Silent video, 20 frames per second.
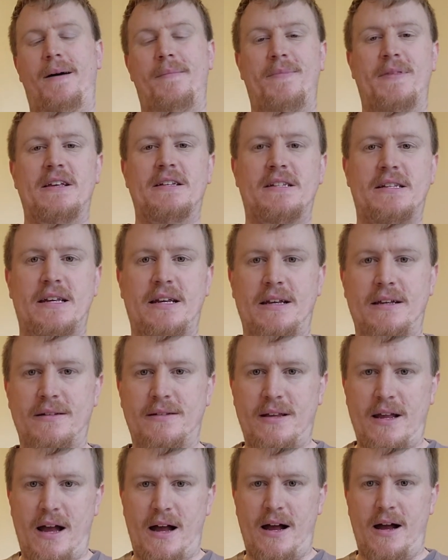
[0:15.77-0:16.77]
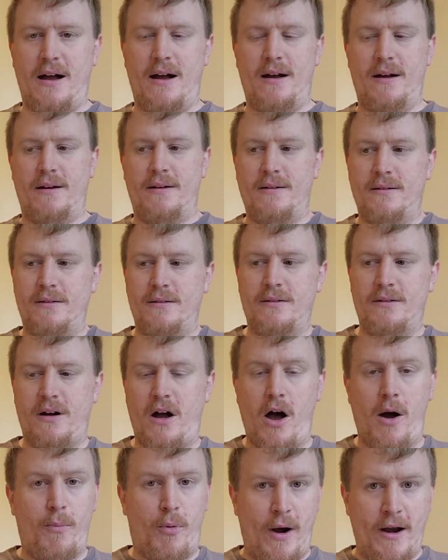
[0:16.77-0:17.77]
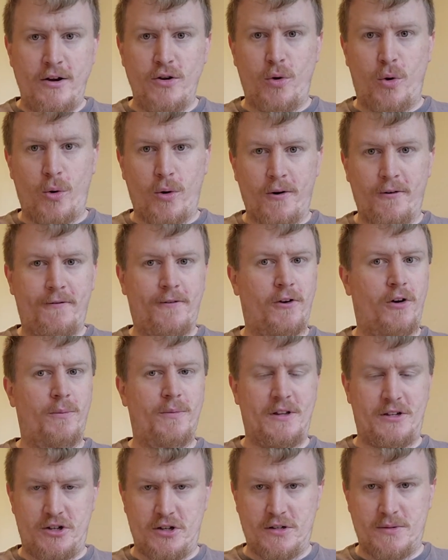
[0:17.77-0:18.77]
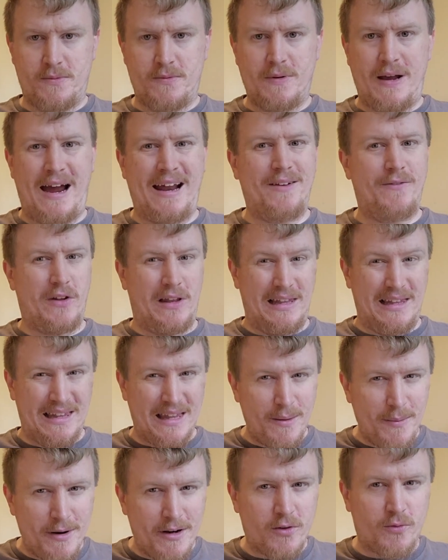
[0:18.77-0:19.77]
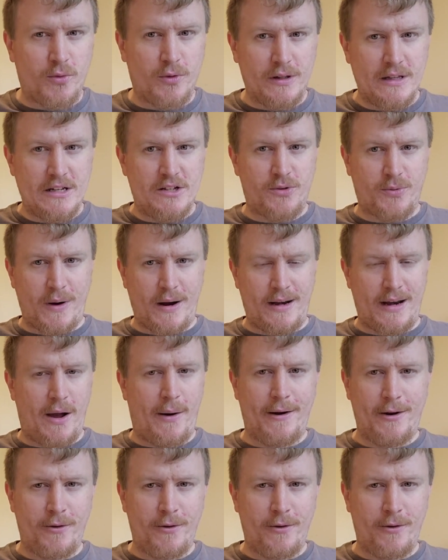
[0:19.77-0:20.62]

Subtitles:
This is a brand new horror film that's just kind of in limited release right now.